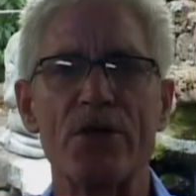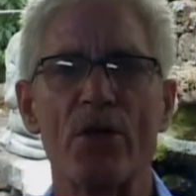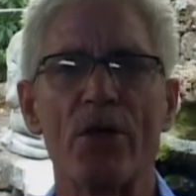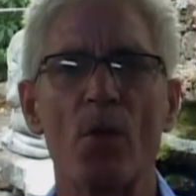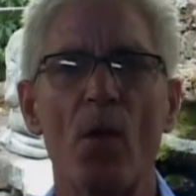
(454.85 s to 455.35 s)

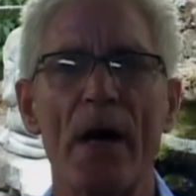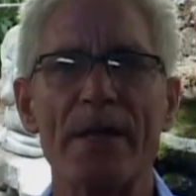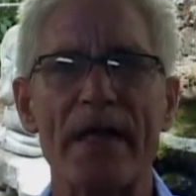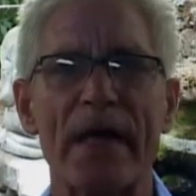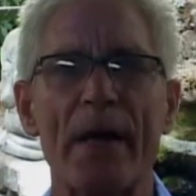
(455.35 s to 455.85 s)
you're the
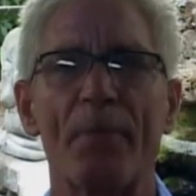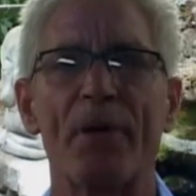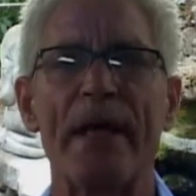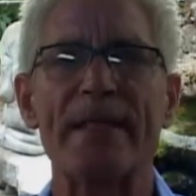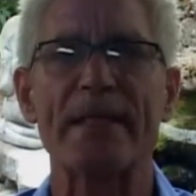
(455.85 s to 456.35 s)
ones that
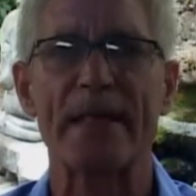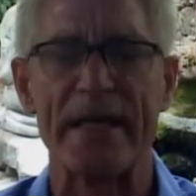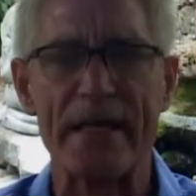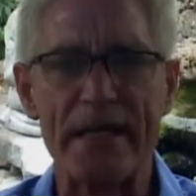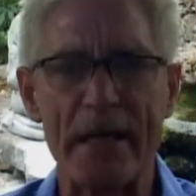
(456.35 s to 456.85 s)

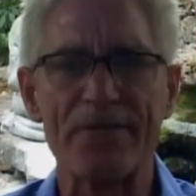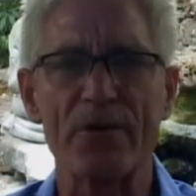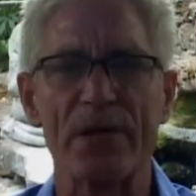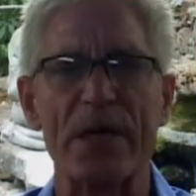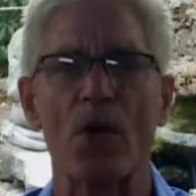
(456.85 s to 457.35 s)
complacently,
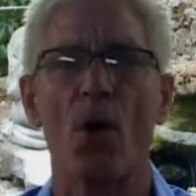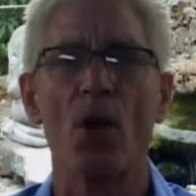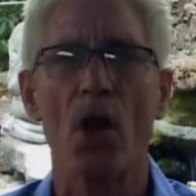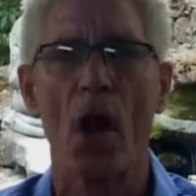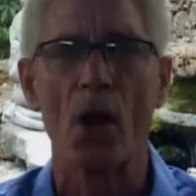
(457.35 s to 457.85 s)
indifferently go
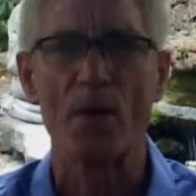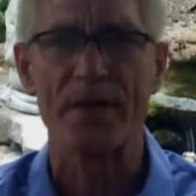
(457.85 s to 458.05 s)
along